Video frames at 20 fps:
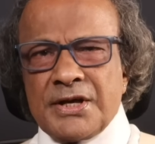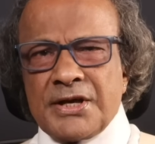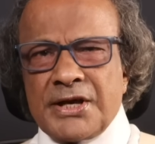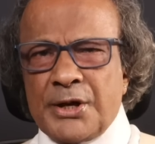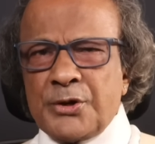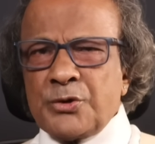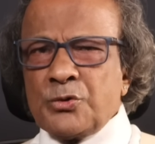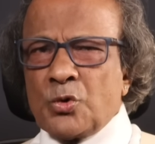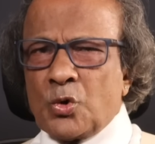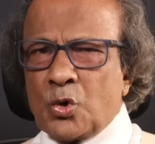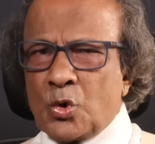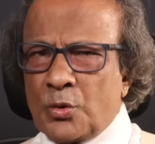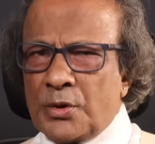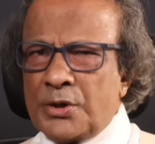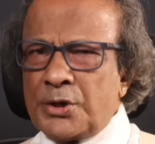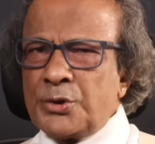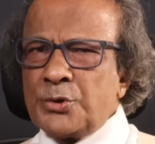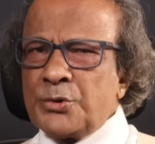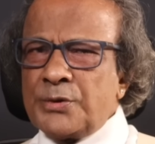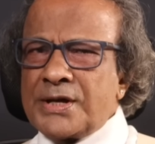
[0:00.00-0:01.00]
Can you
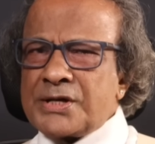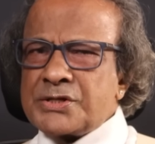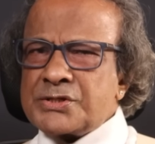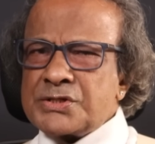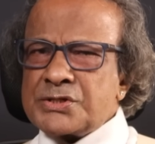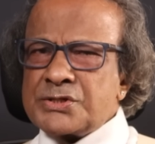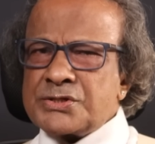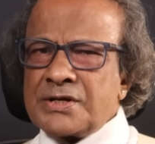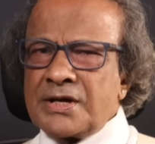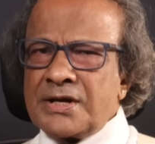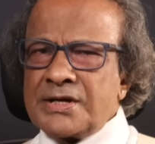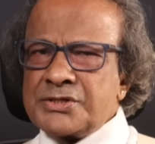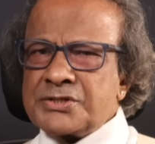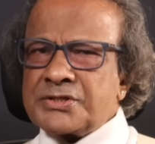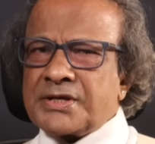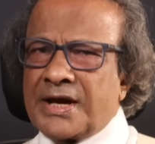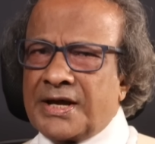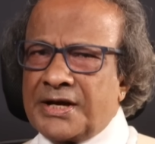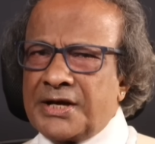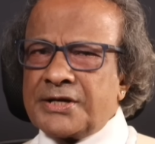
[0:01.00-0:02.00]
overdo exercise?
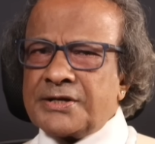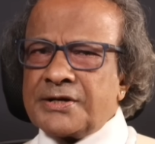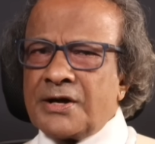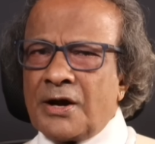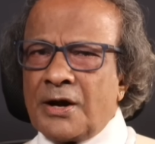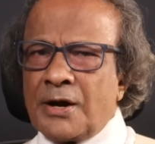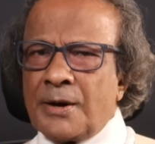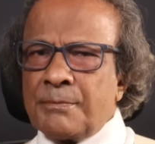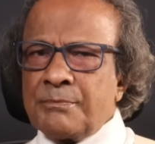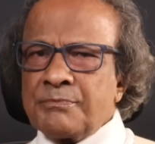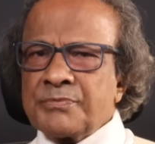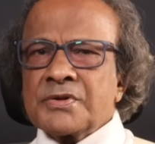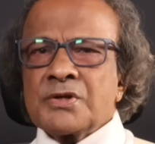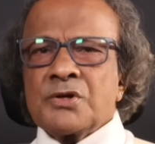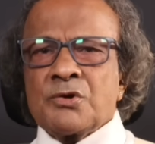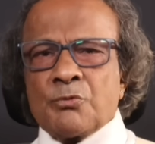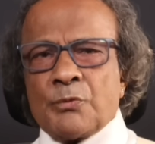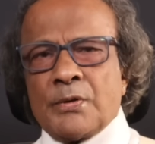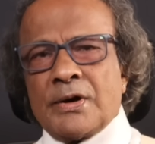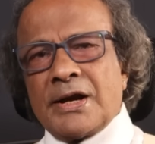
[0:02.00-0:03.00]
Can it harm?
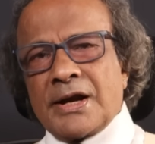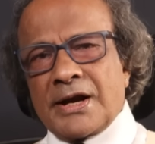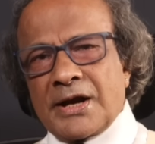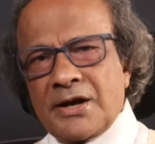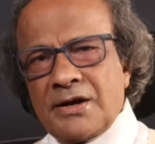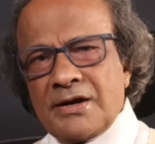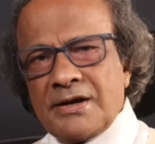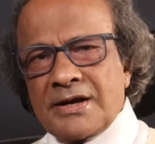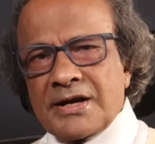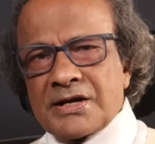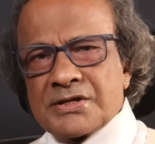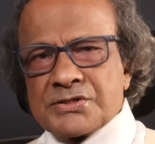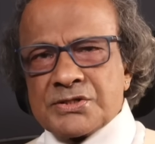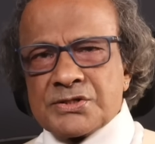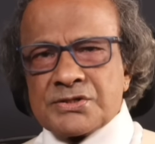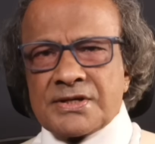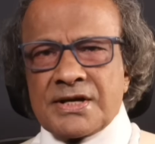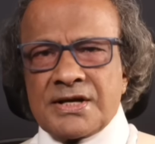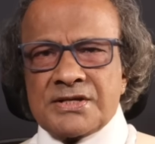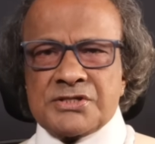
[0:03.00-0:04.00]
While regular
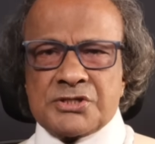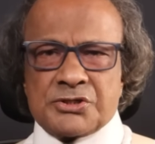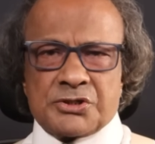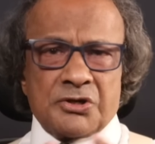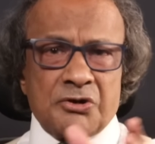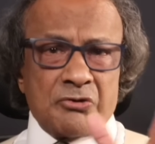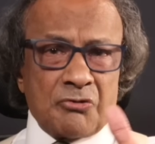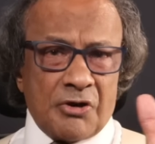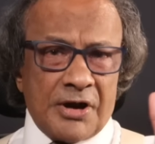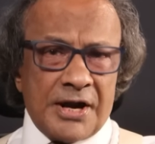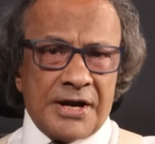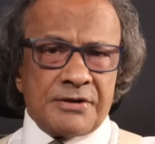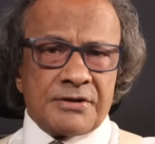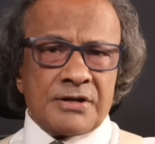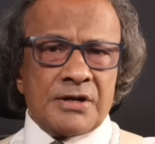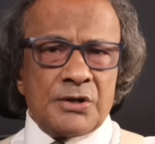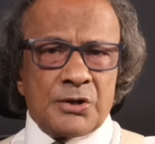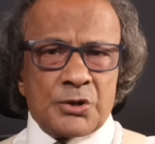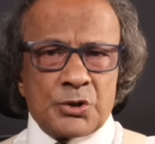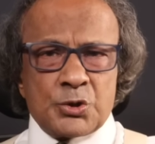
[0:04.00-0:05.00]
exercise is
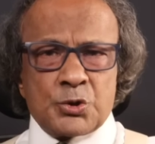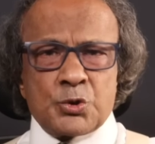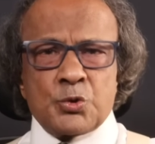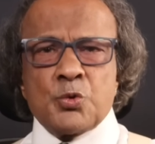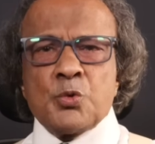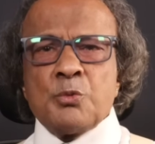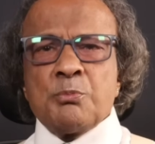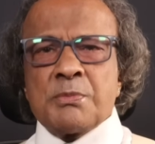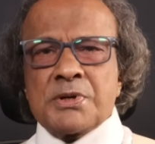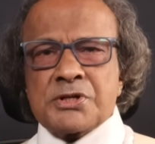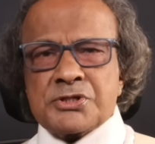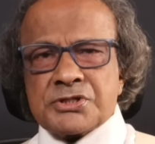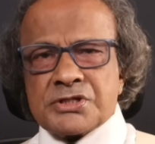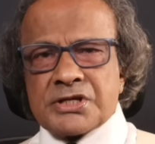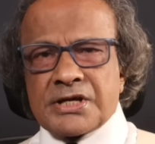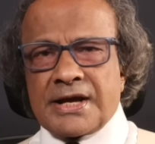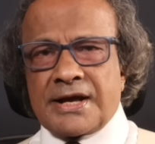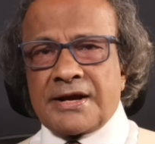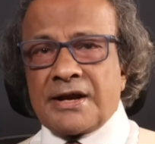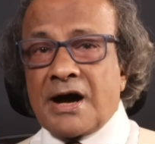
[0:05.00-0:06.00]
great, too
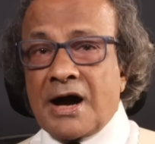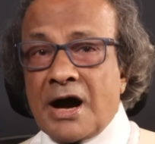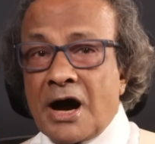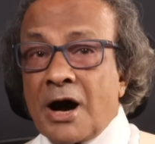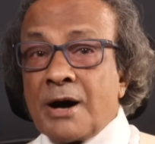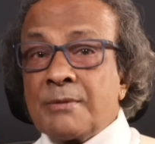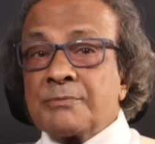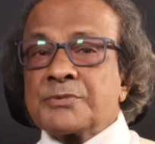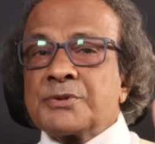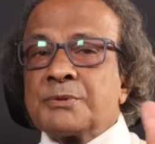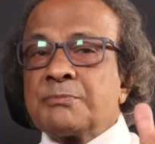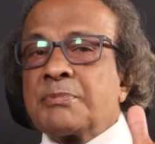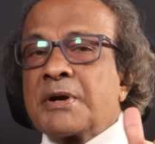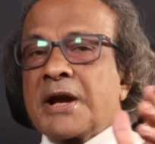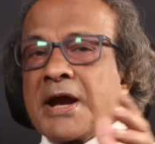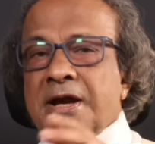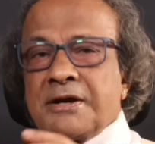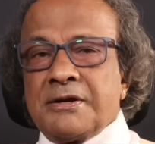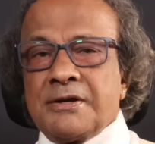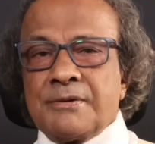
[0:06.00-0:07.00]
much can harm the
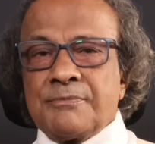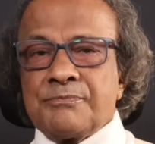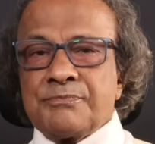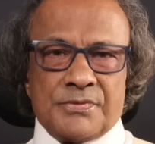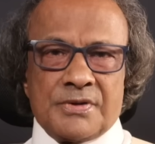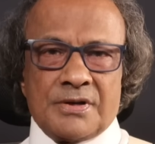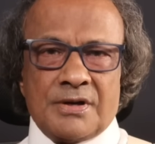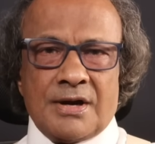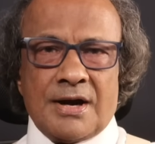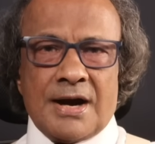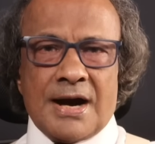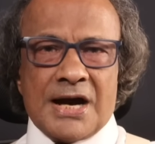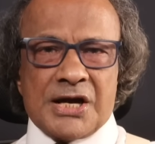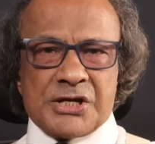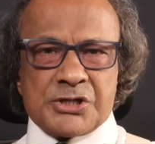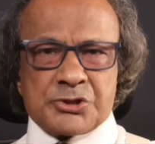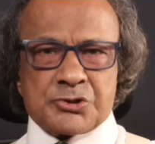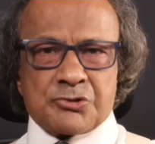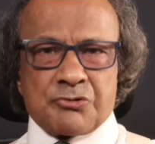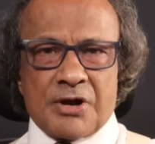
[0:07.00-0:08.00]
brain.
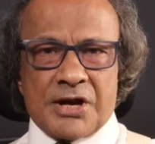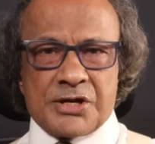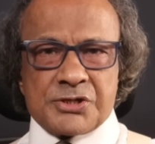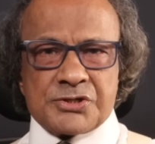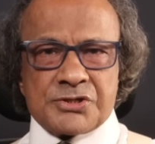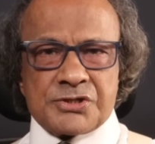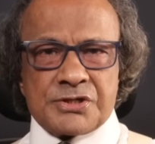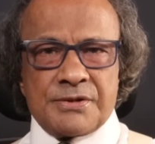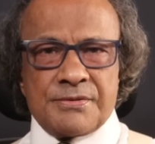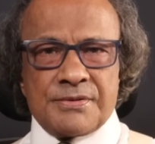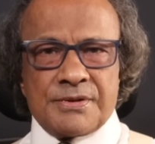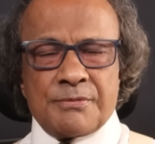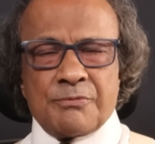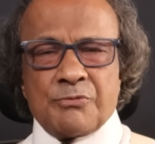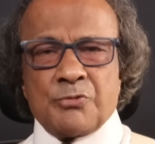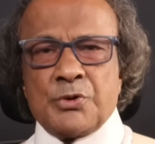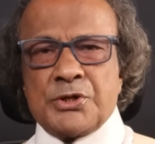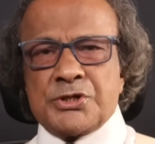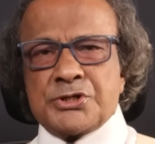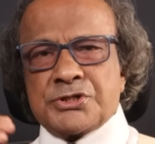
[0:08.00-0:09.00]
High stress,
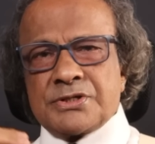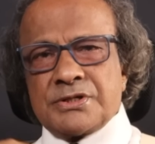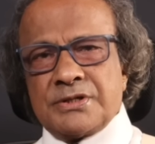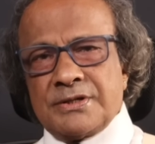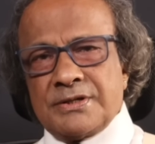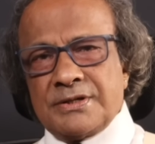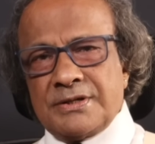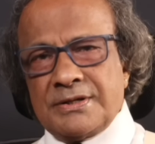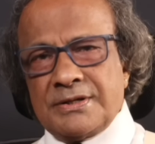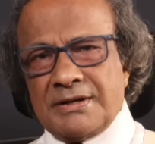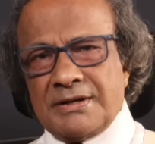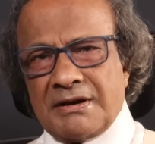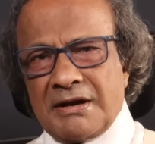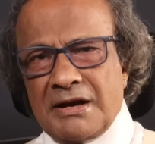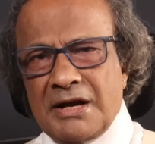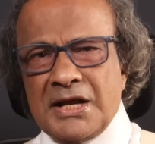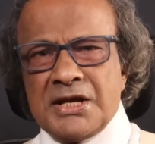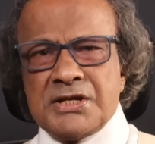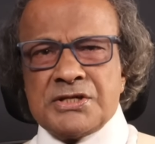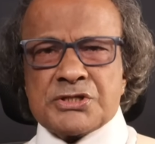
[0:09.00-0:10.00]
which
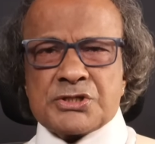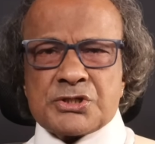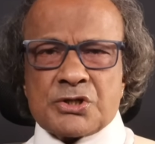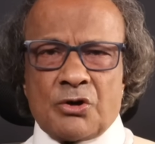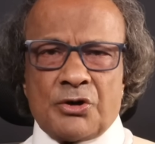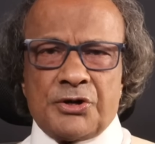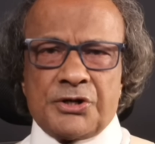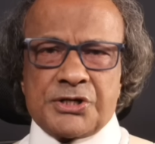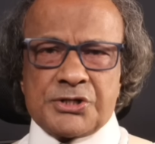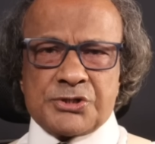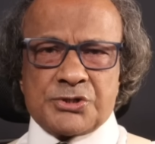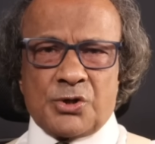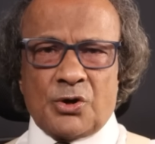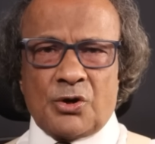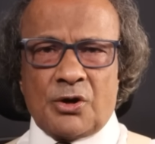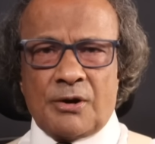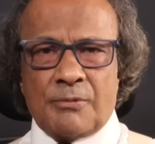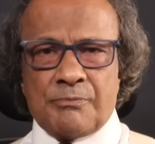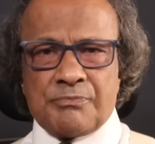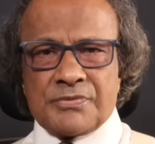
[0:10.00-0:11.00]
releases
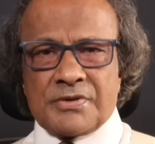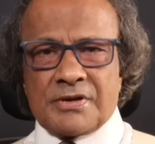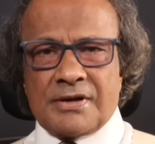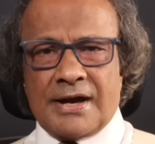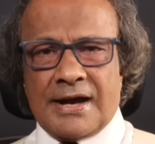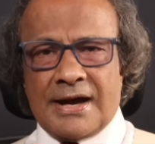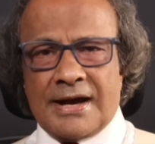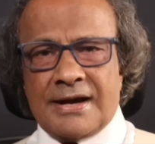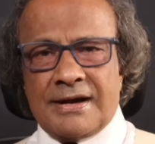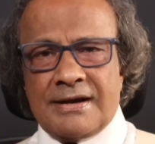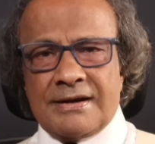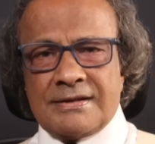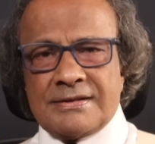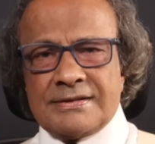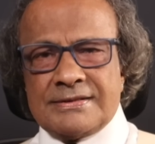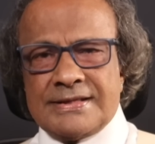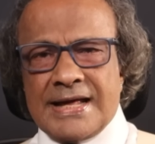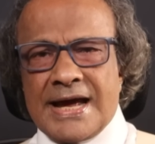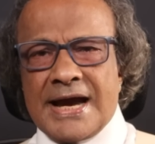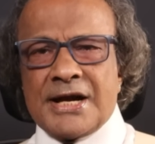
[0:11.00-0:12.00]
cortisol, and
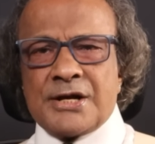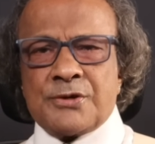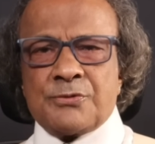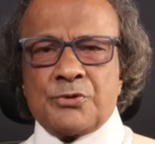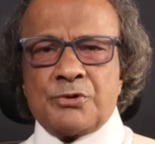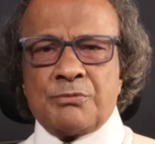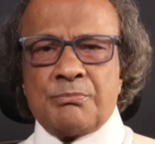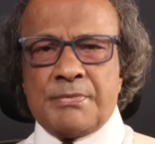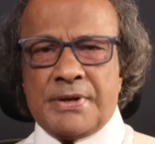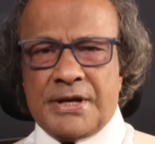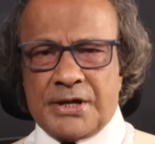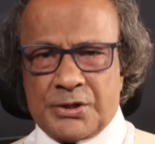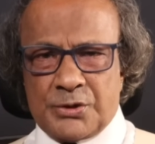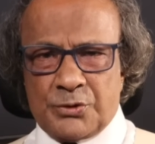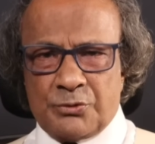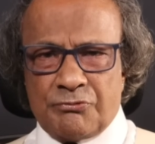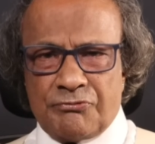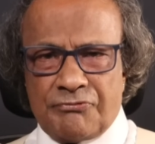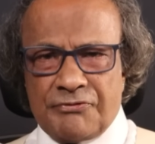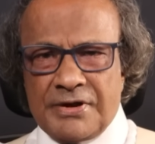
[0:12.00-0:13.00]
that would make
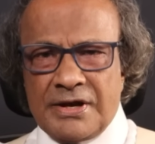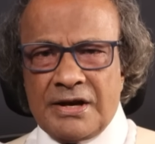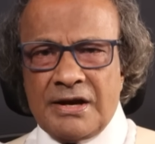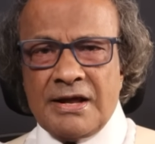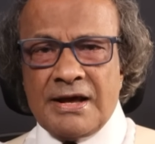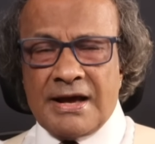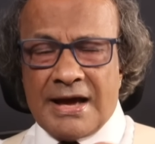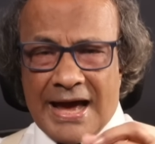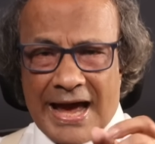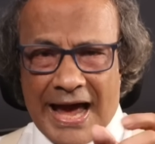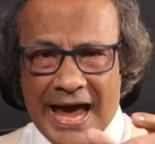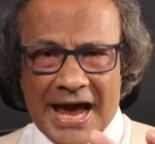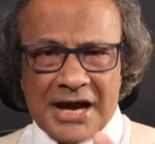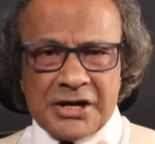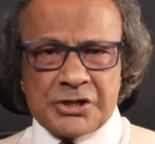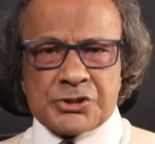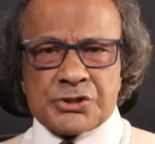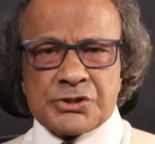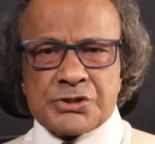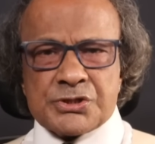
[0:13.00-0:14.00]
you feel
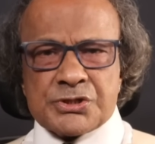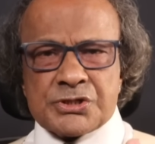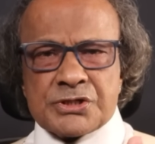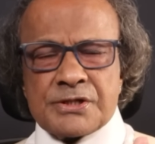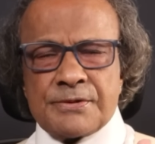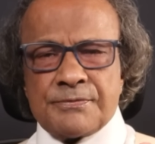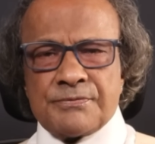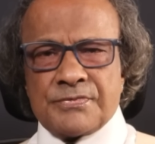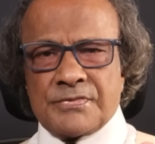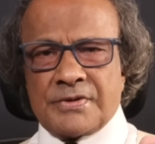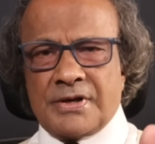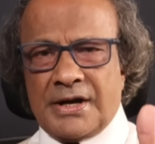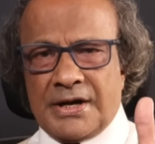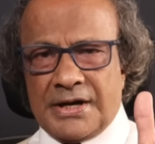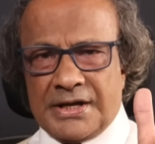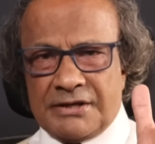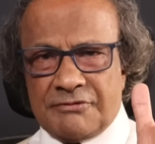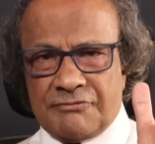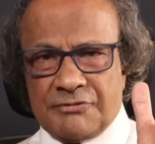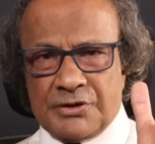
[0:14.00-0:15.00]
anxious
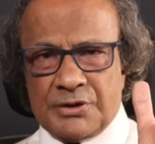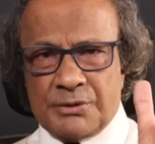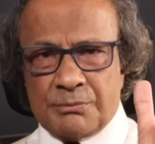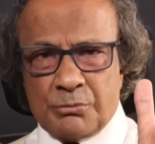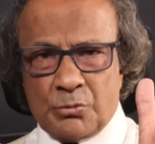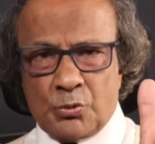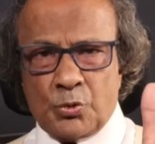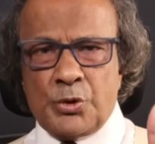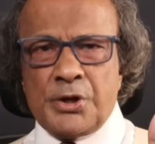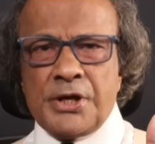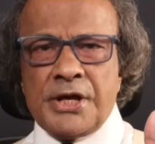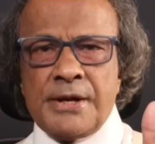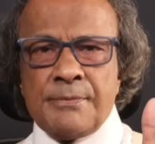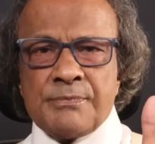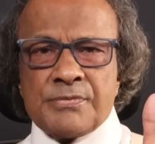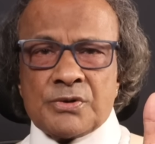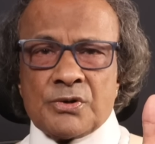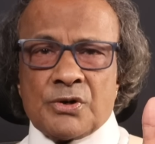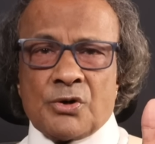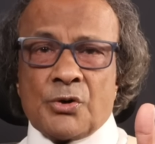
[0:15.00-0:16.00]
and even
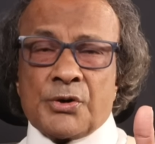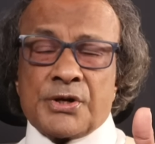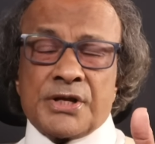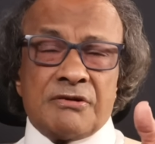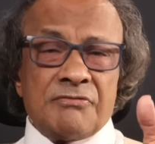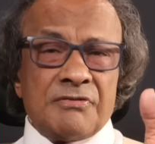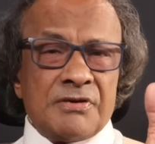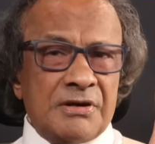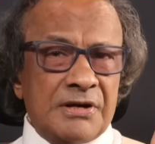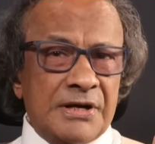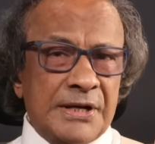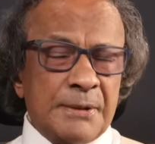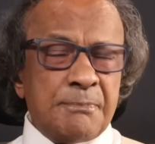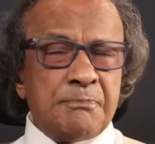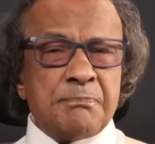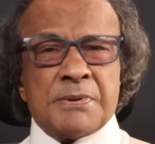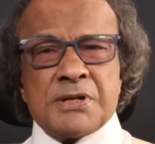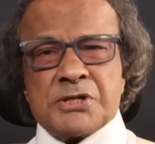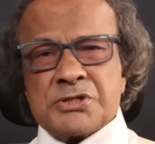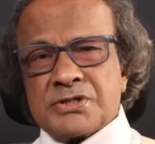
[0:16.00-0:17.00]
moody or even
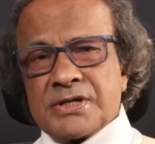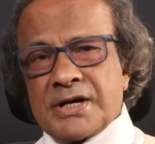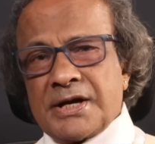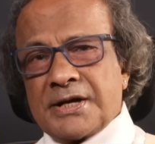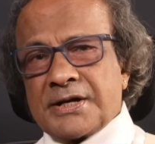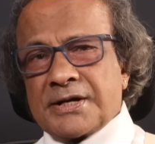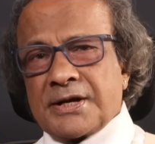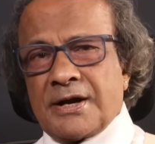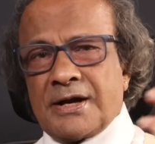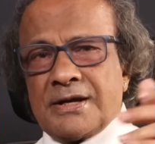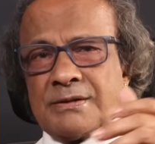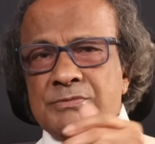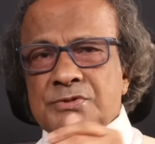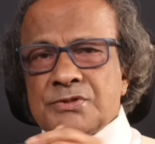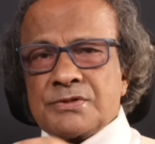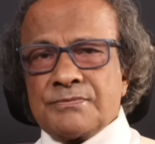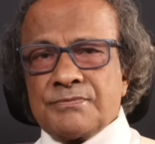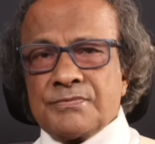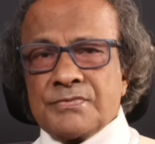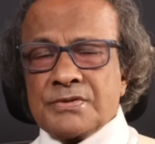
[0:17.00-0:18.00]
depressed at
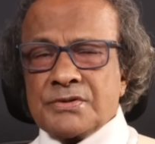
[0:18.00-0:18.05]
times.